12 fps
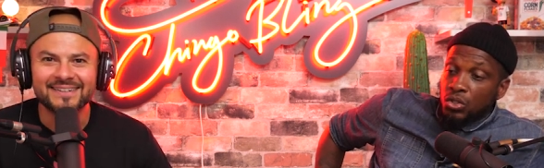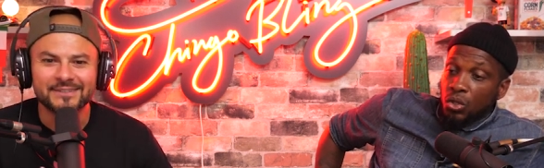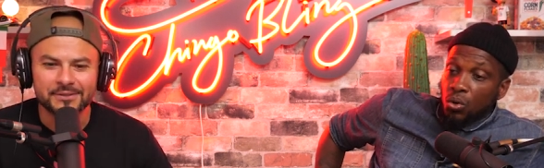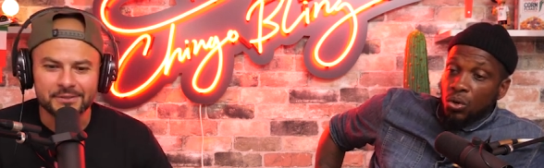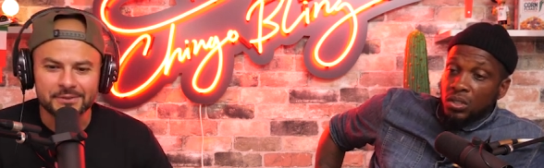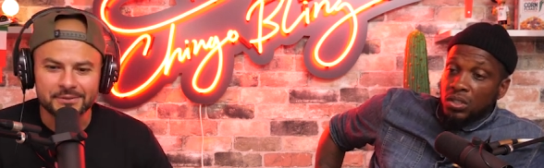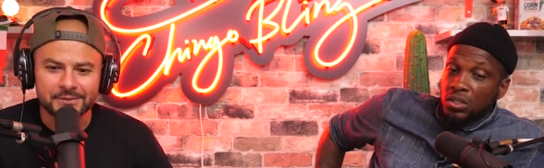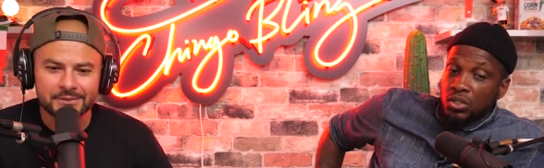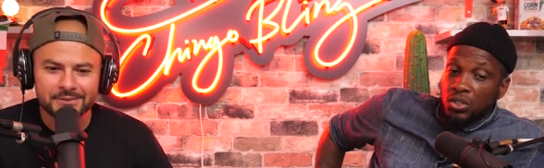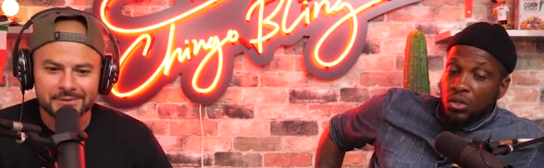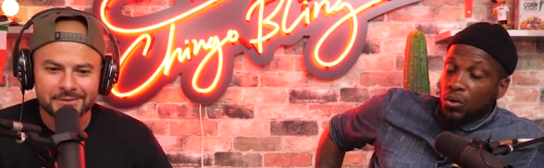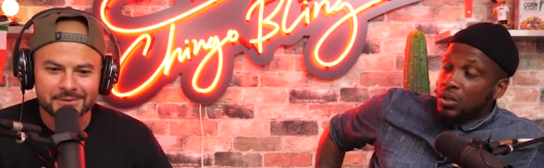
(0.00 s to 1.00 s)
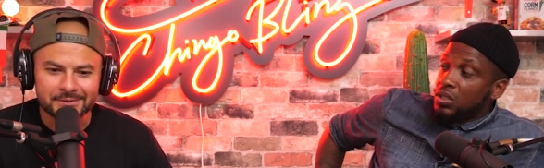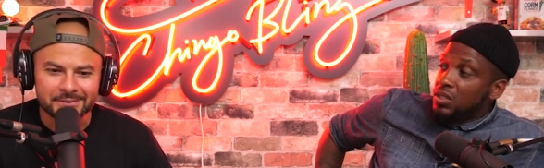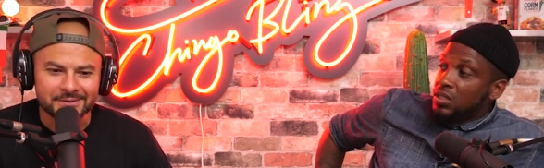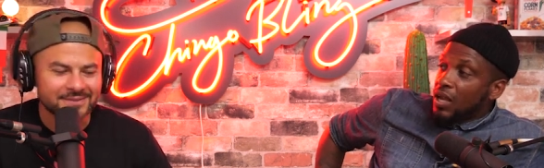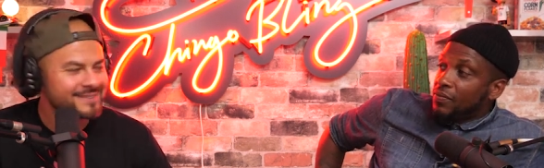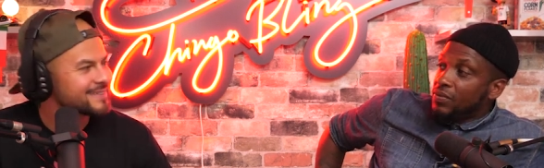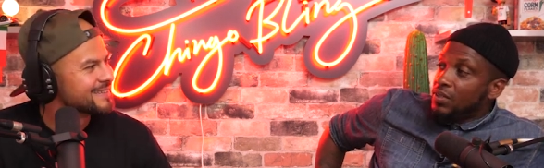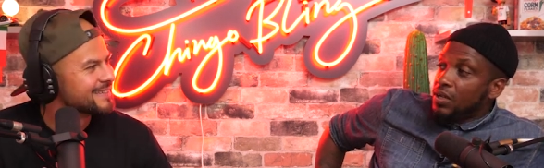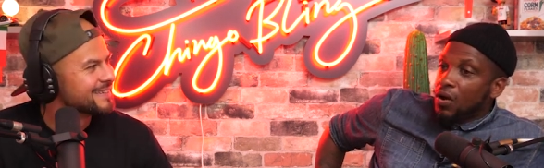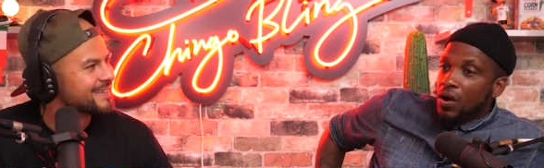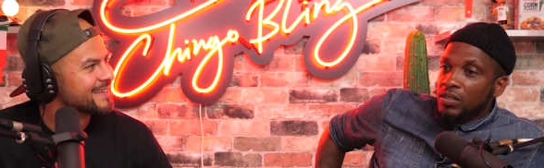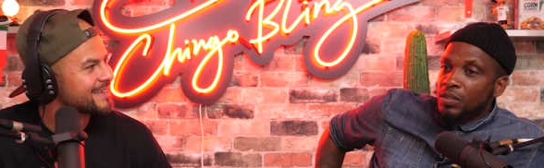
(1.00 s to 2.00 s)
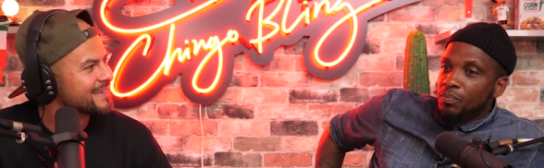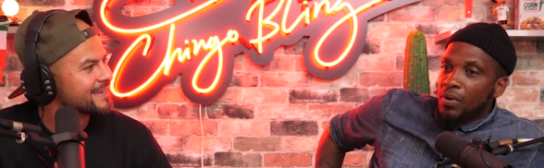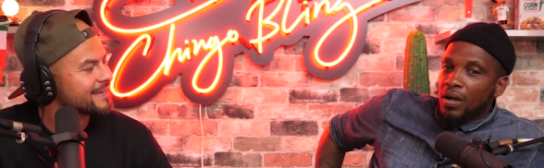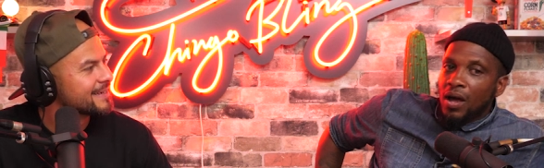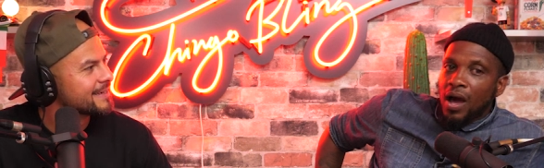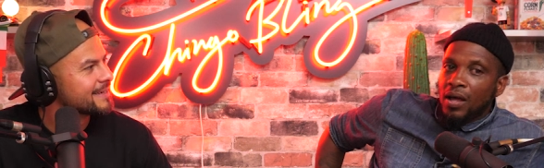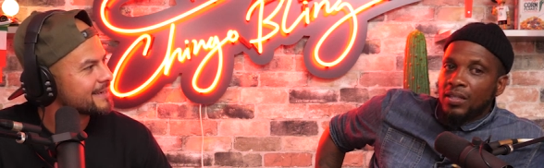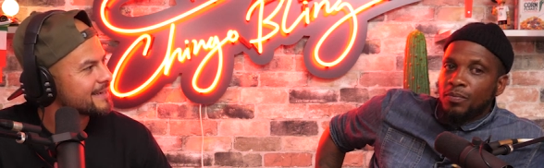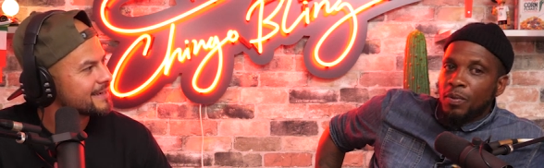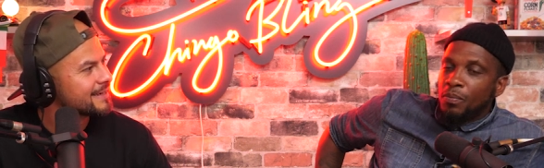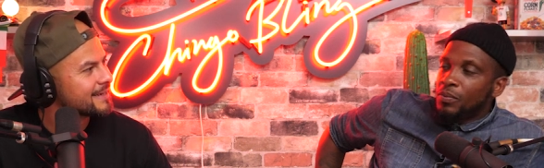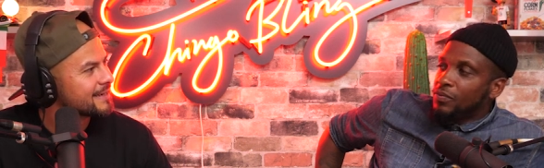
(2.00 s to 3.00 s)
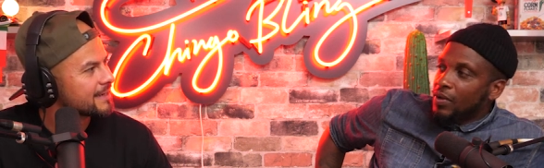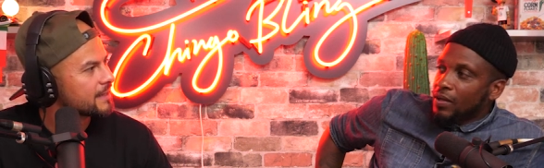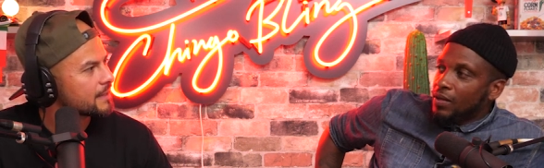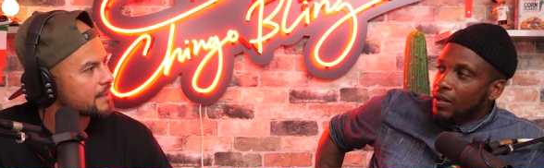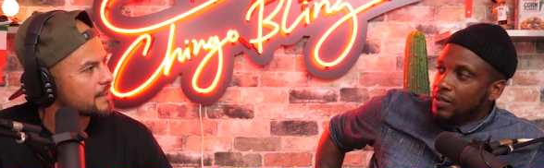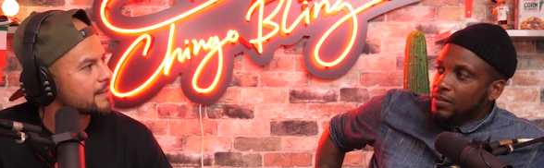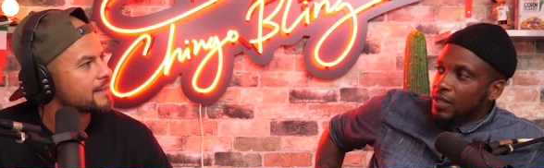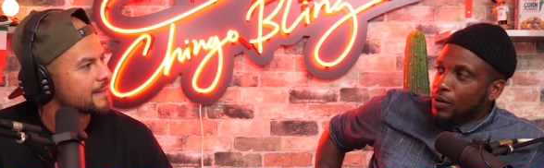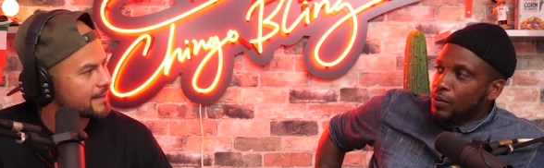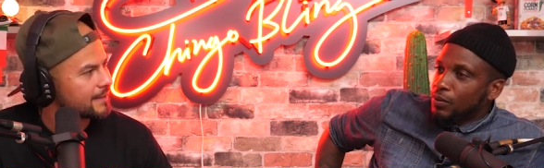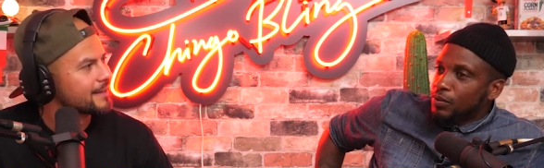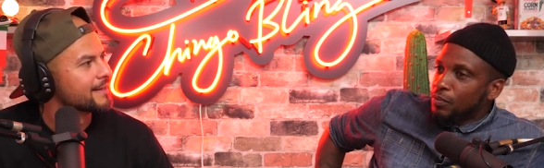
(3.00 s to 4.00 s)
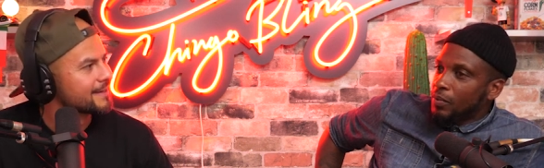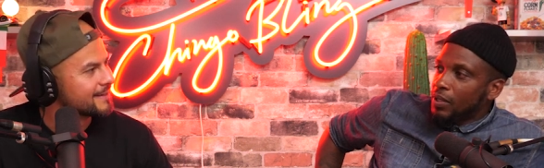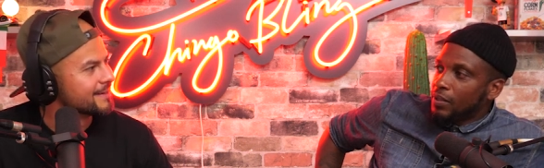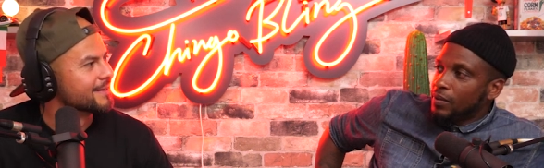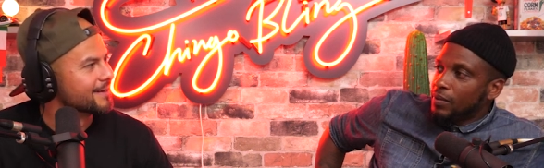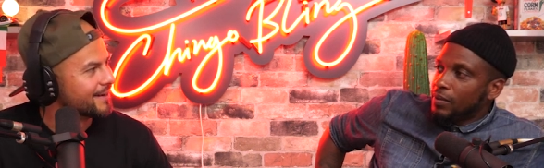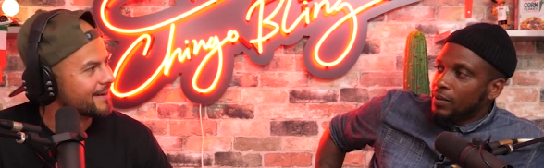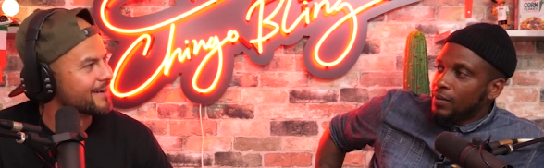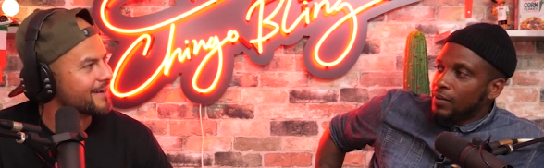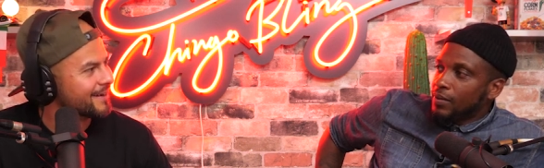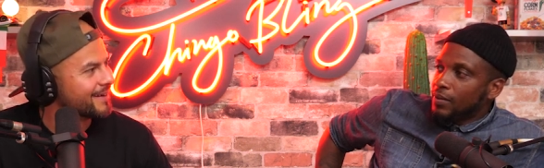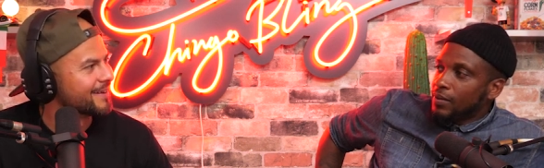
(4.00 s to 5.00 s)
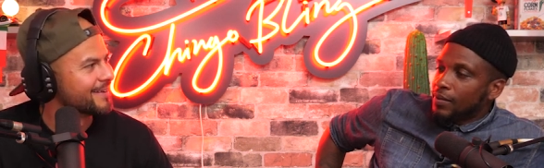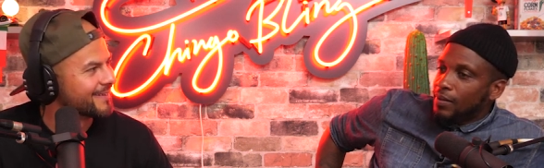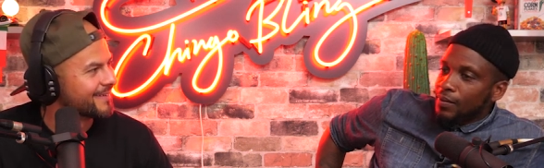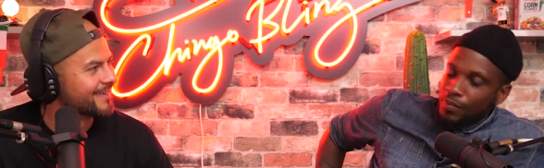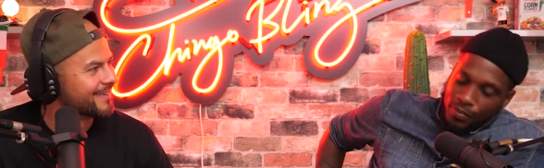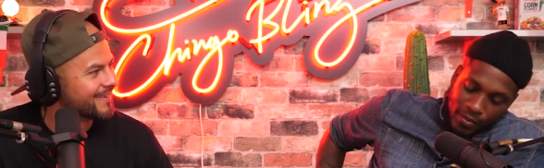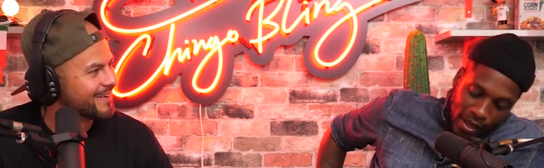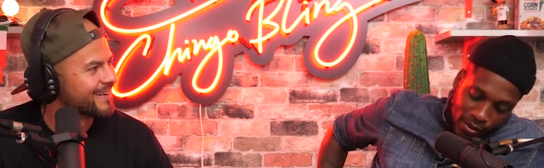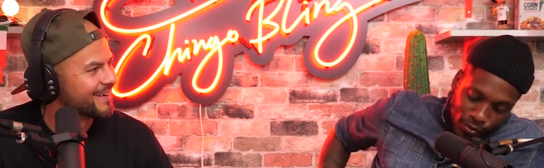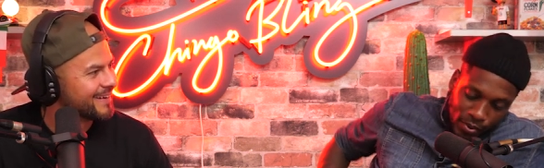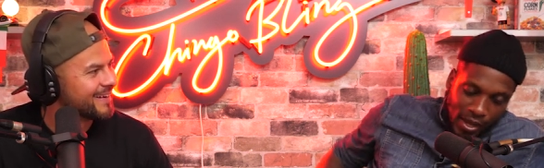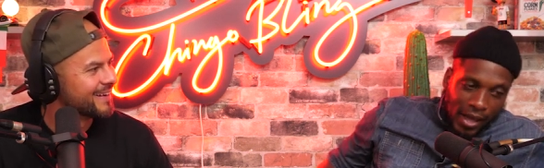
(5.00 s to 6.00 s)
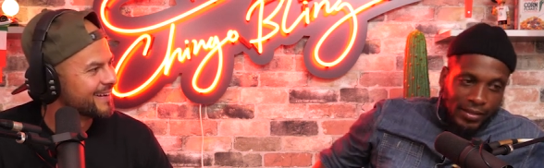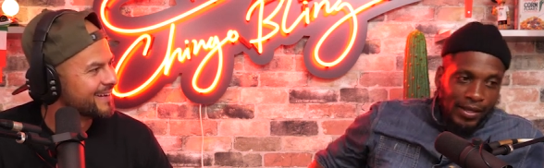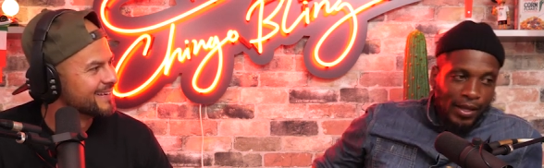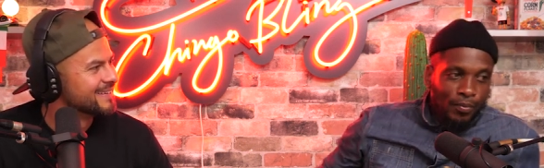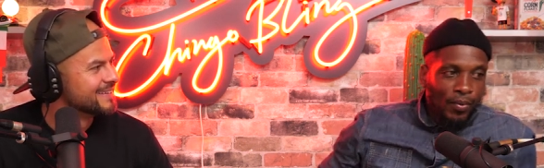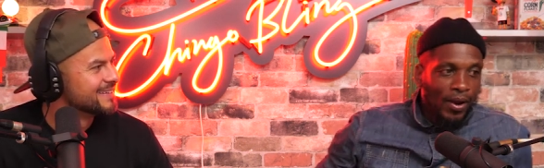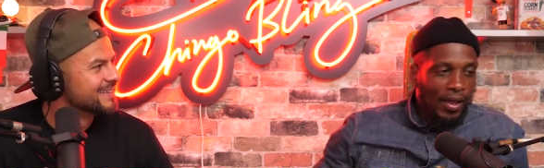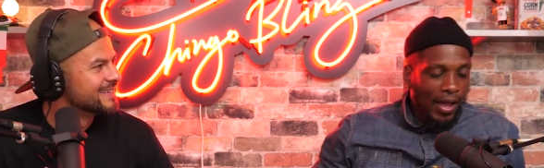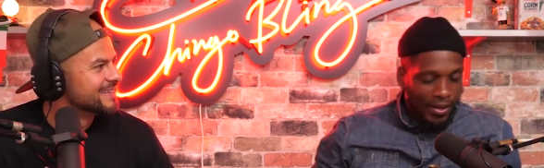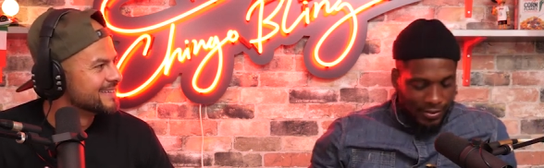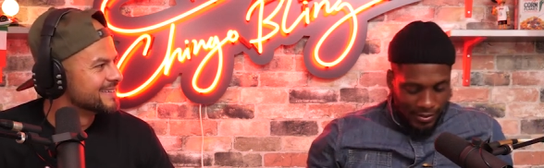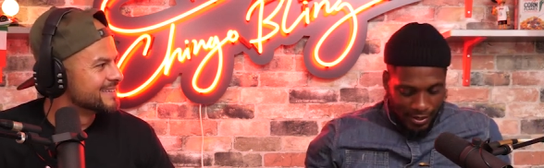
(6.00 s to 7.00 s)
Speaker 1: George George Jefferson, Archie Bunker, all these people was fucking hysterical to me. Yeah, yeah. But I know we gotta take a break. I can